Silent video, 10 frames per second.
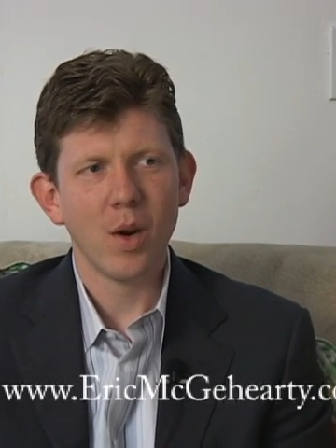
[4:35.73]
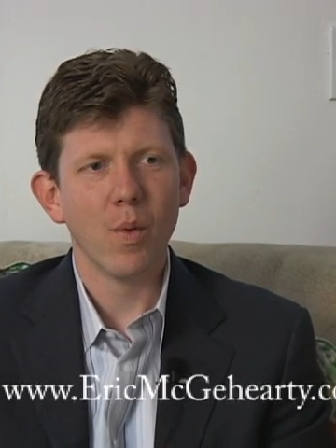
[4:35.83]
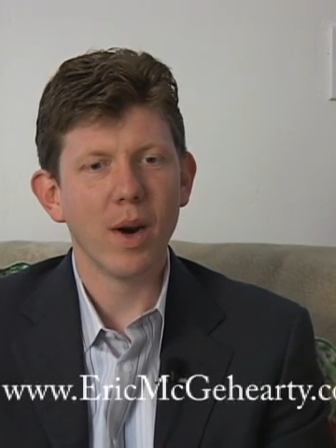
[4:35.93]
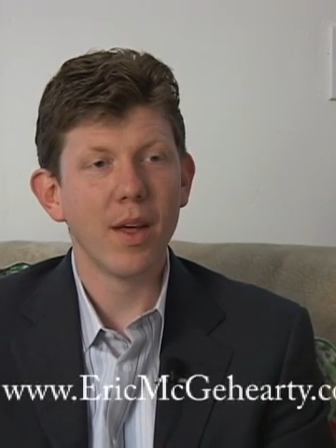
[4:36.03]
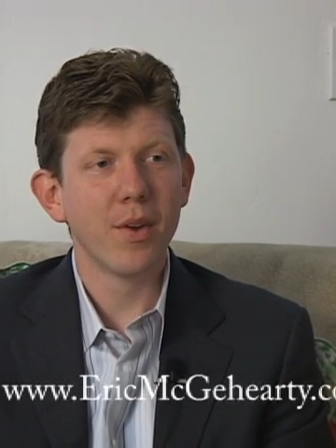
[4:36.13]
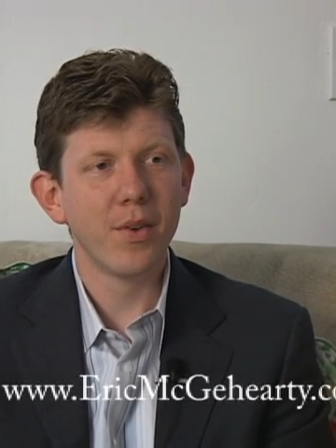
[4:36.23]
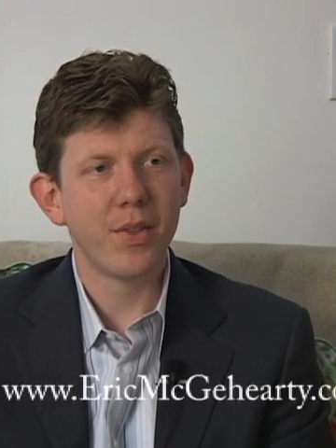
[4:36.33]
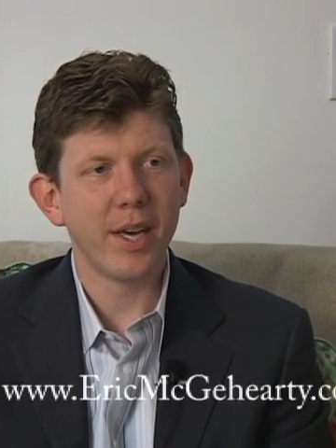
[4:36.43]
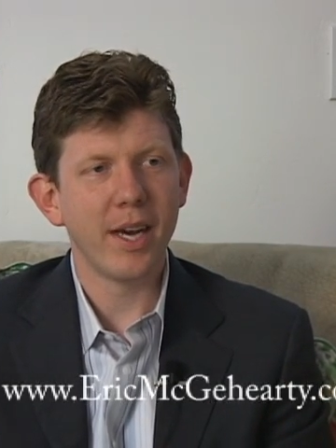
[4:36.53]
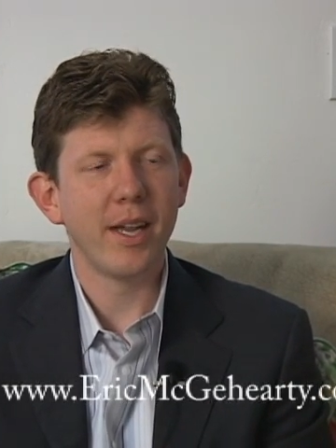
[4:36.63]
rather
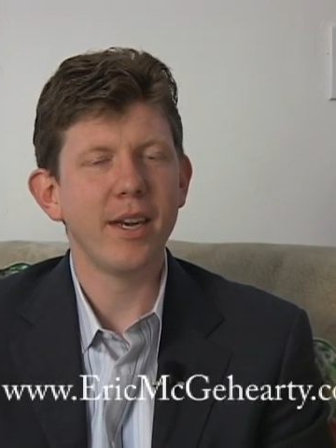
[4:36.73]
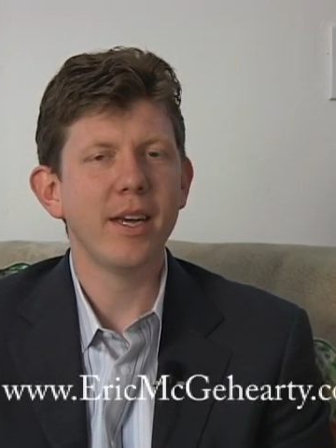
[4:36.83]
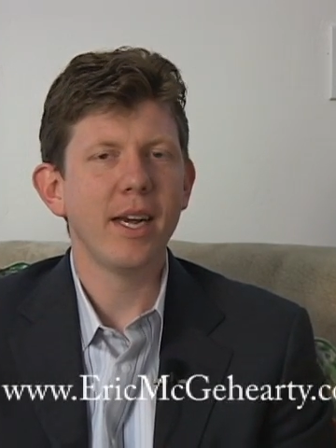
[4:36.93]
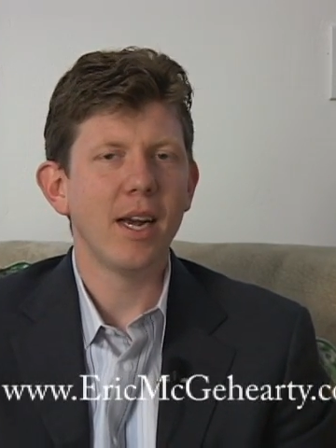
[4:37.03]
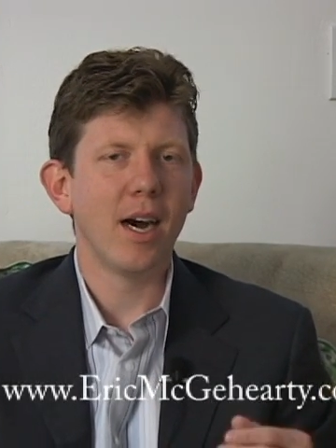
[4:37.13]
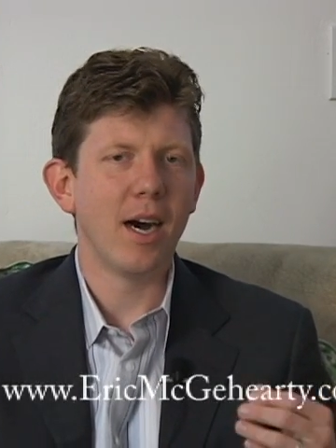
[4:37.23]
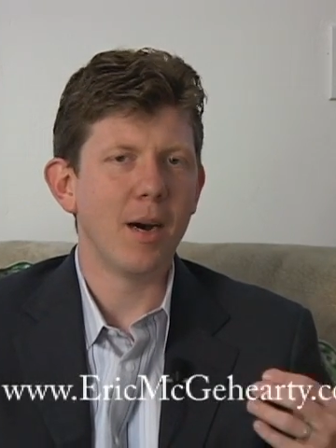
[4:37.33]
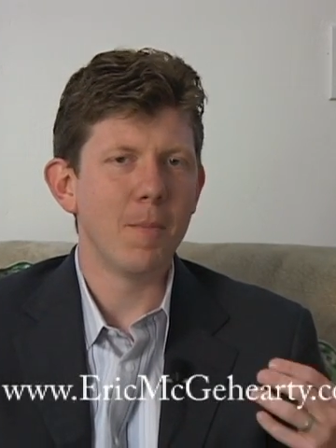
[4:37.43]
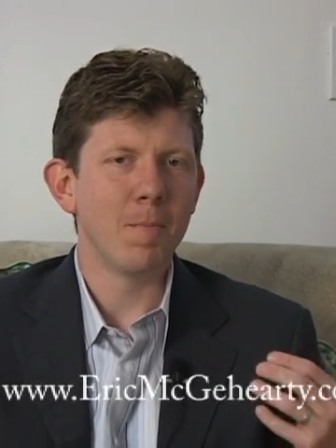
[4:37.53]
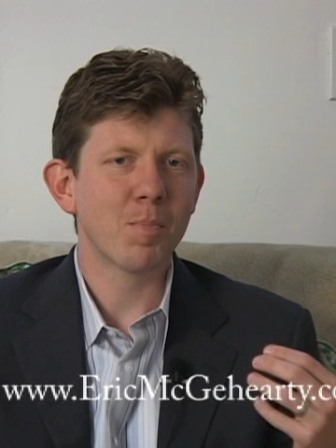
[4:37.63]
than
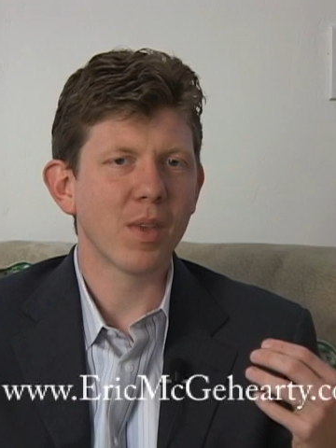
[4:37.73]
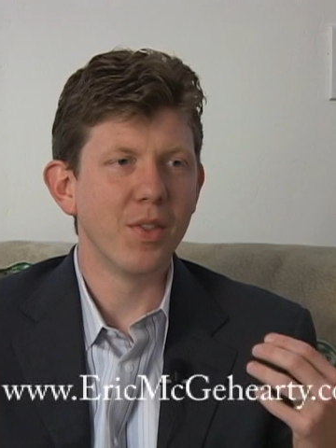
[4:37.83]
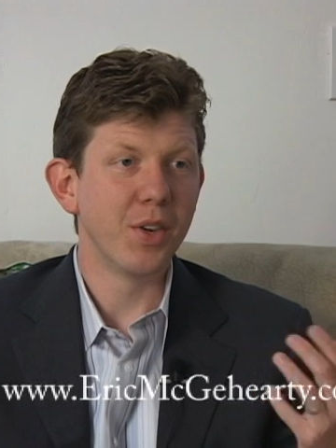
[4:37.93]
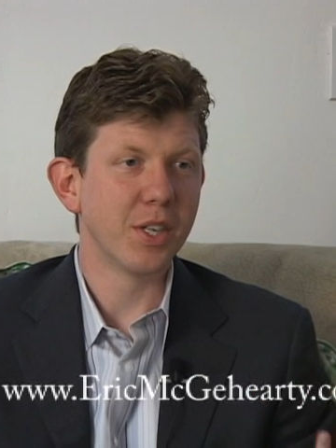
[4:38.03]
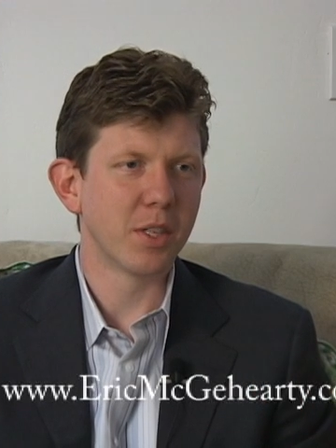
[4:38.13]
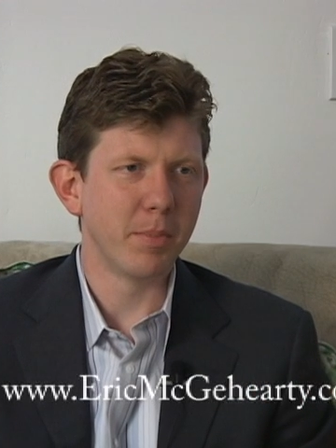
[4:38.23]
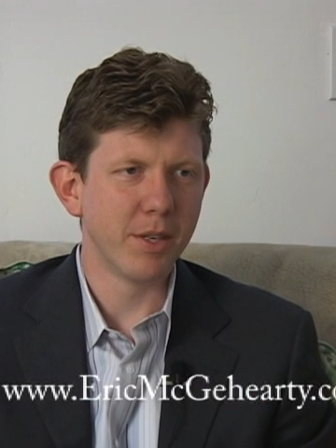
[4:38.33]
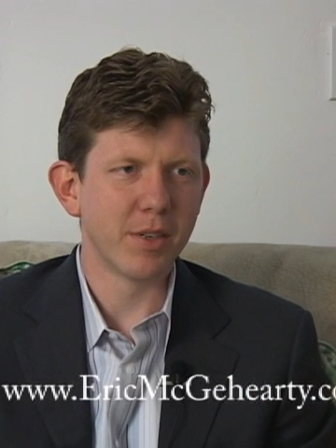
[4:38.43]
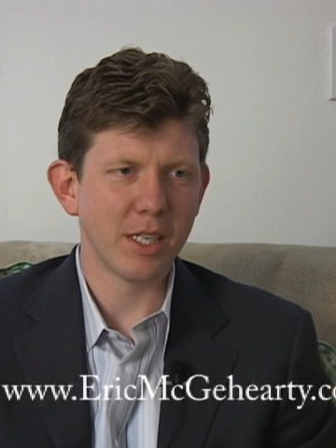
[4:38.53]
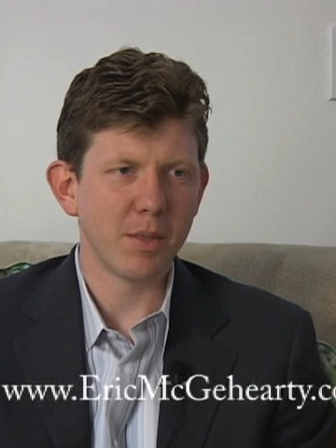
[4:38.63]
the
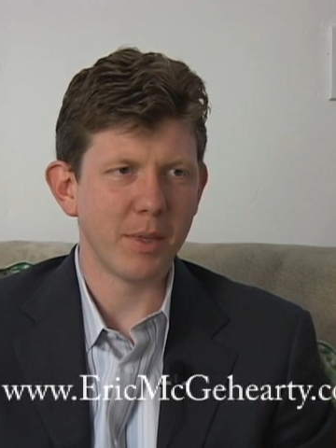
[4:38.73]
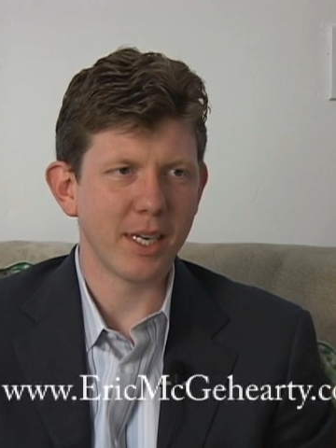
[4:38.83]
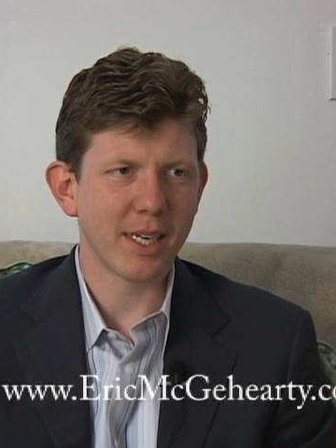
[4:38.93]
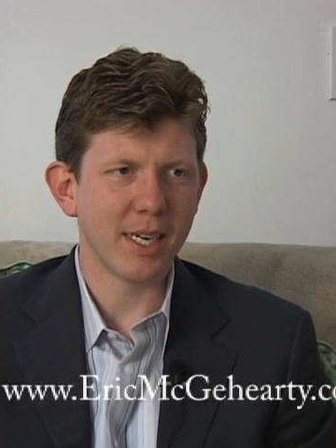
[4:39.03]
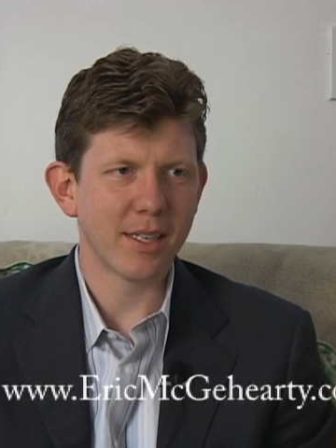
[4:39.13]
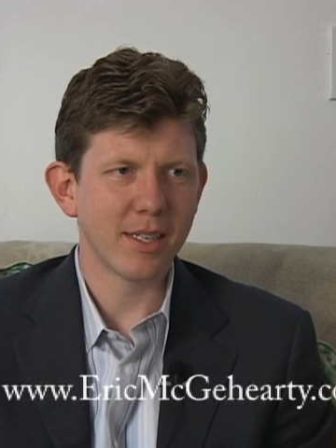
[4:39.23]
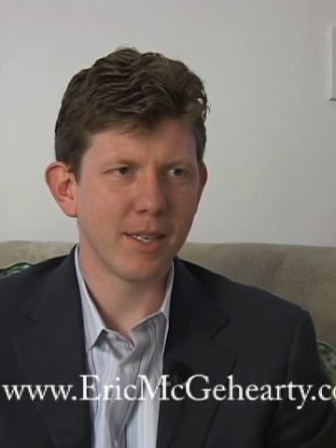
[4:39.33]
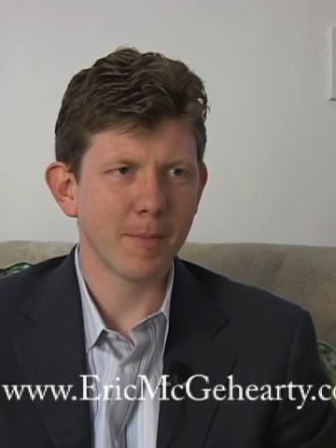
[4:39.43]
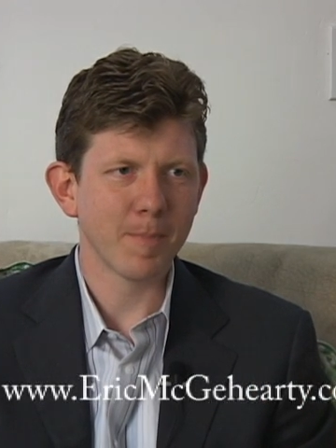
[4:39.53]
disabilities being tested.